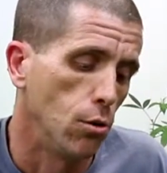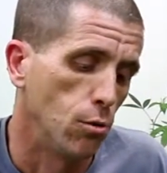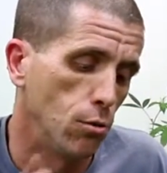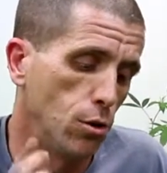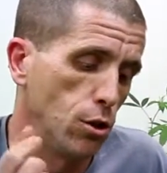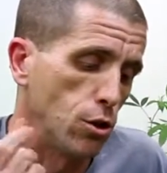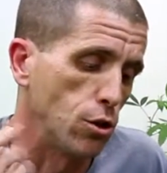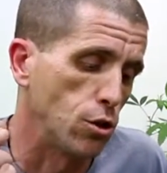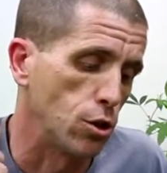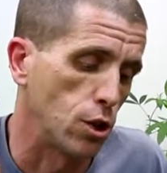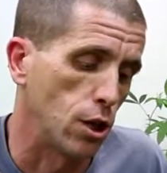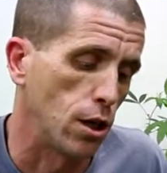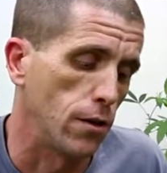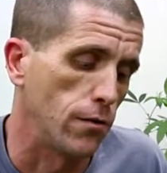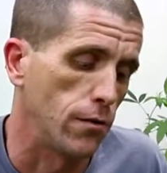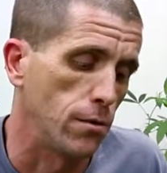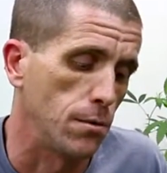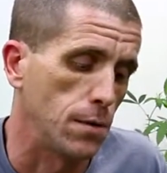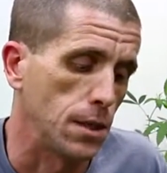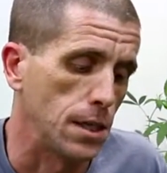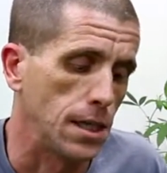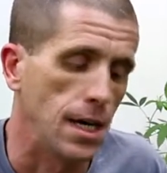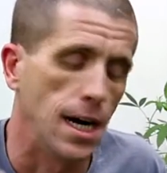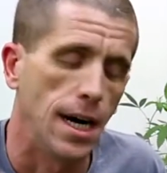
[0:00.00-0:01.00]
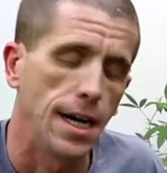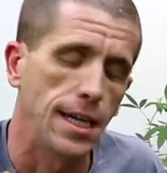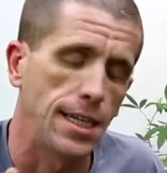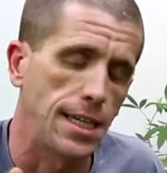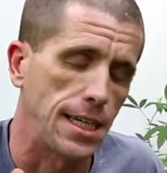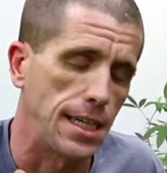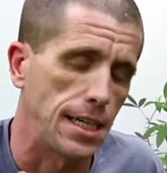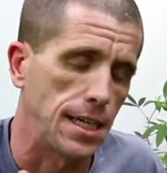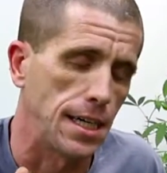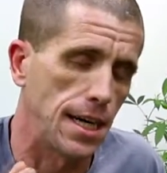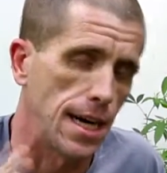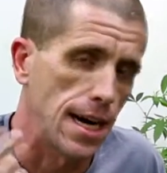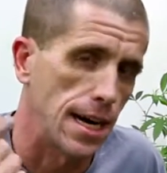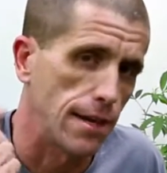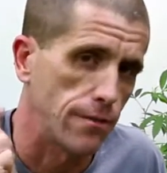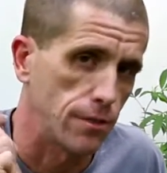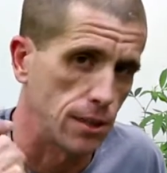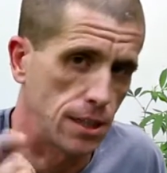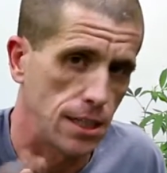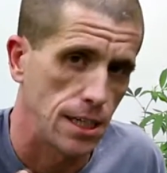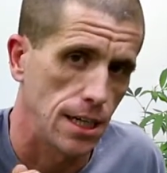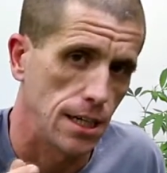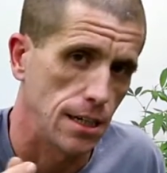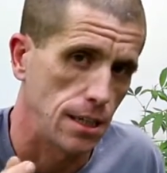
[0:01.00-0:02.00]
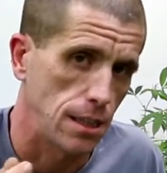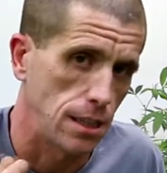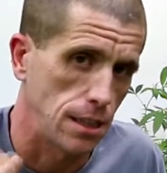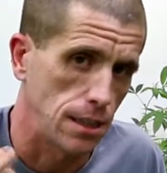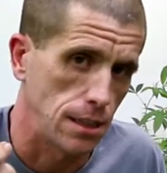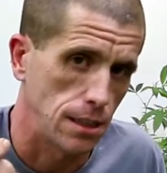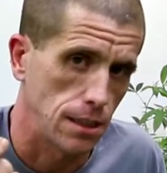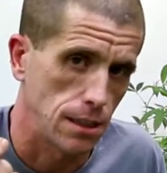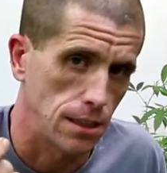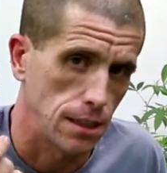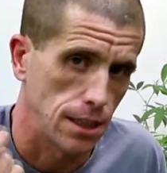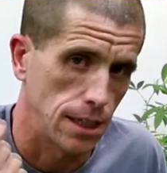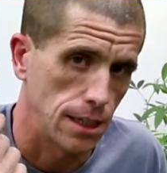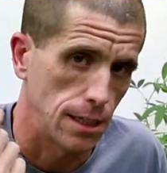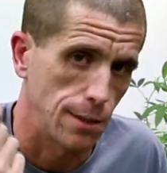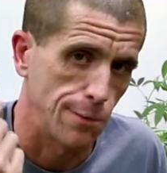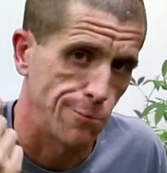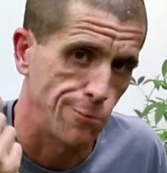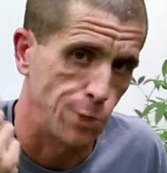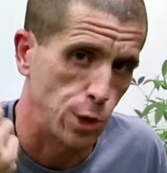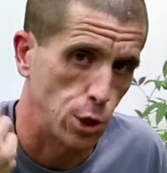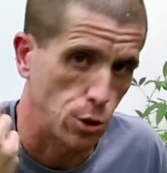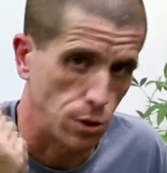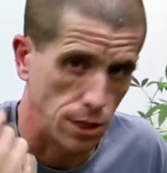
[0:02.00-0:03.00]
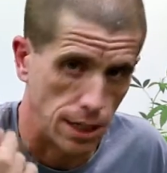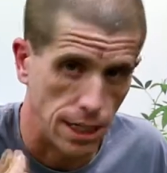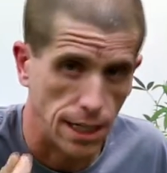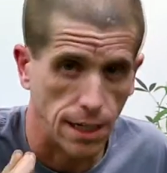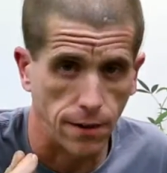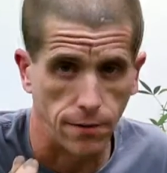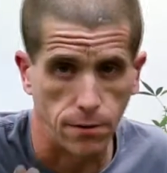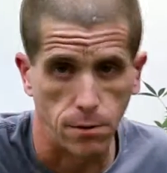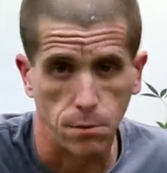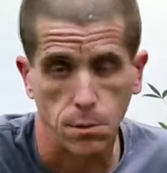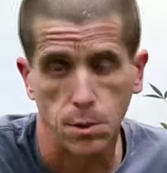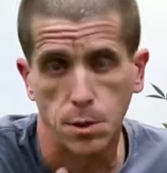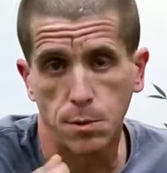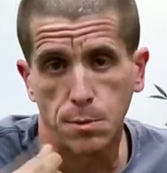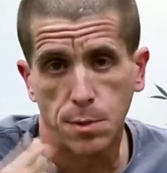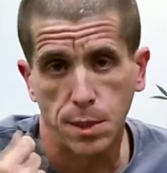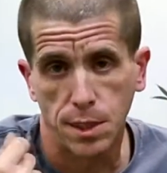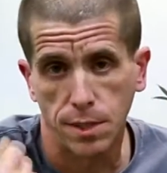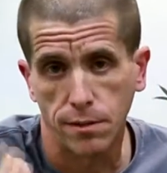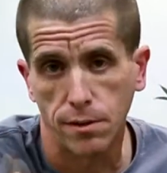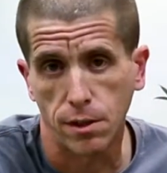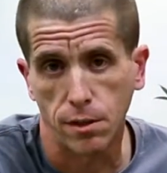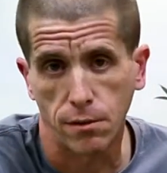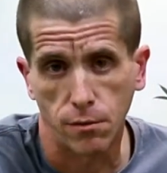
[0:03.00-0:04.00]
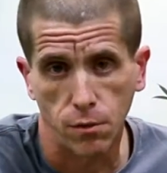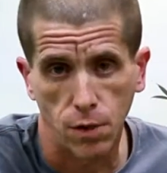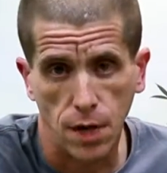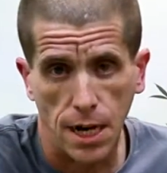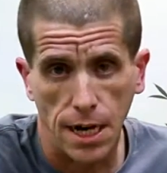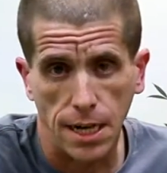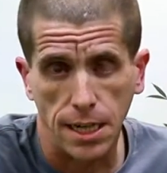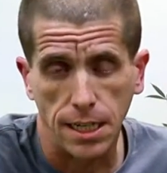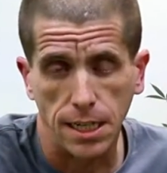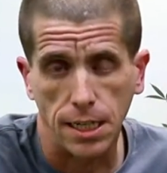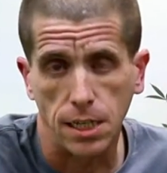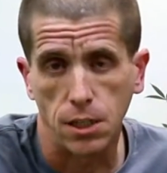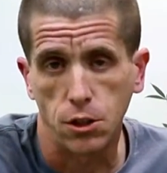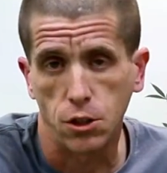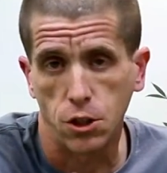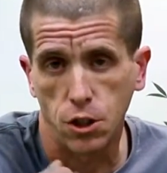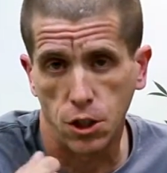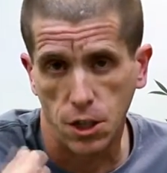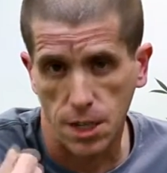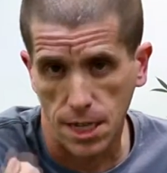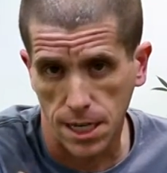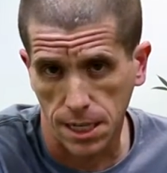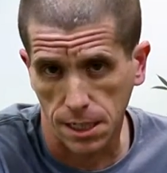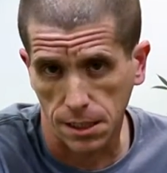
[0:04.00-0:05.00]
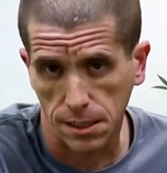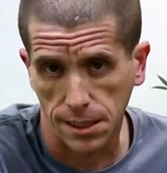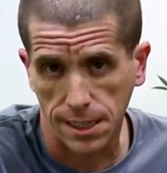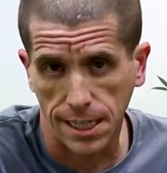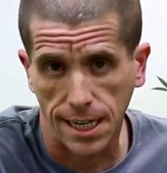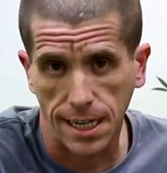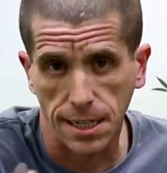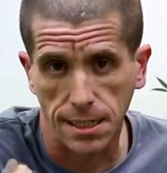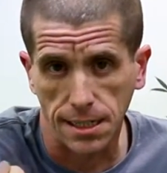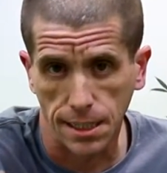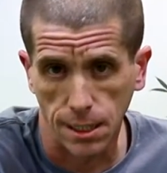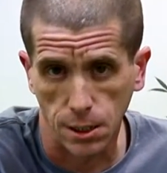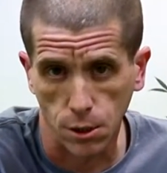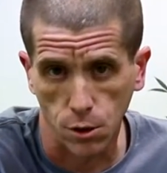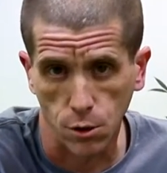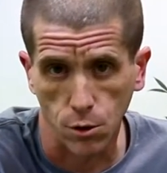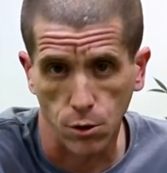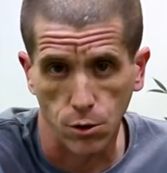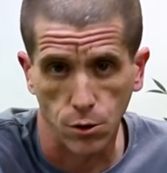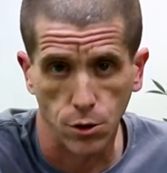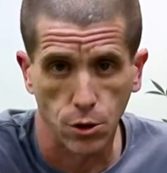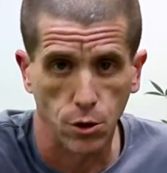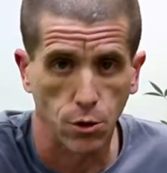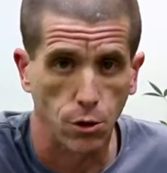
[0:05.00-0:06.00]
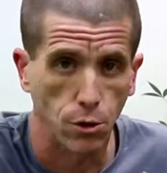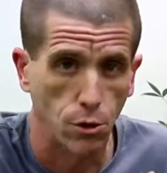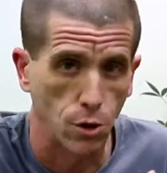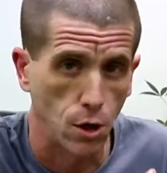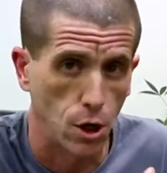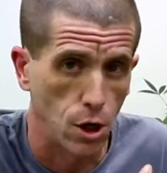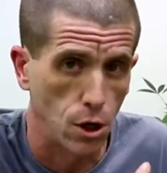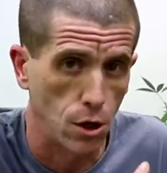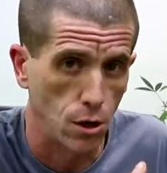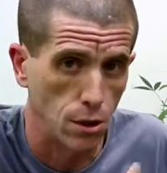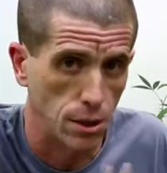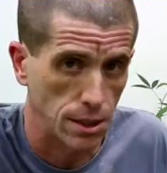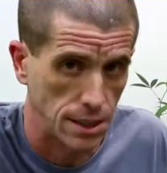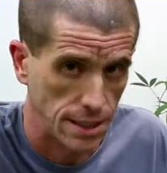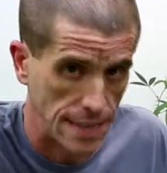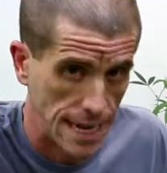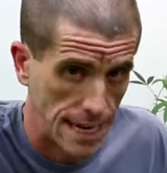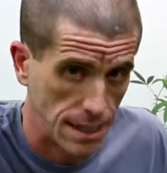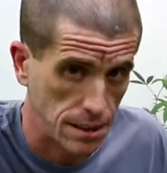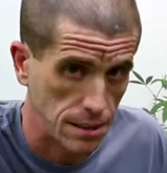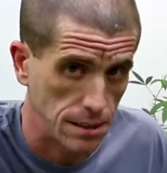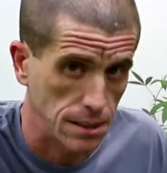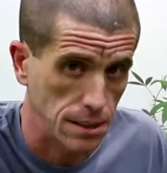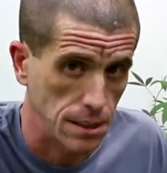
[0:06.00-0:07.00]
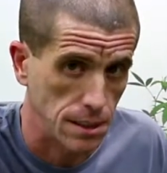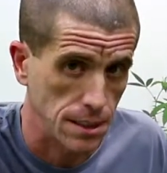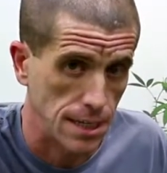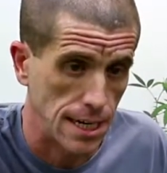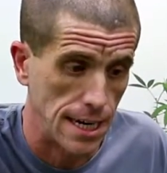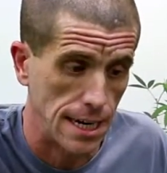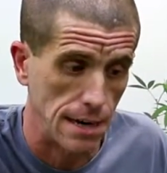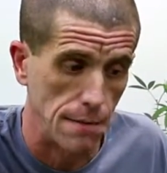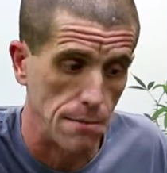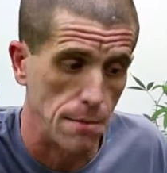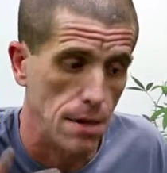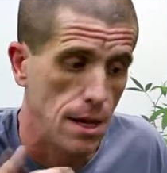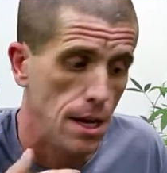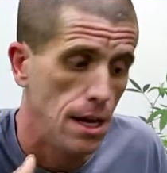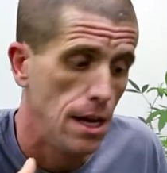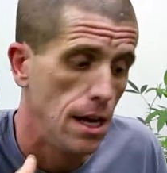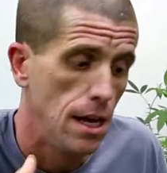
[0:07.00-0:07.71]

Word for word: When you start from a cutting, every cutting that you get from a specific variety is genetically identical, so they're all exactly the same.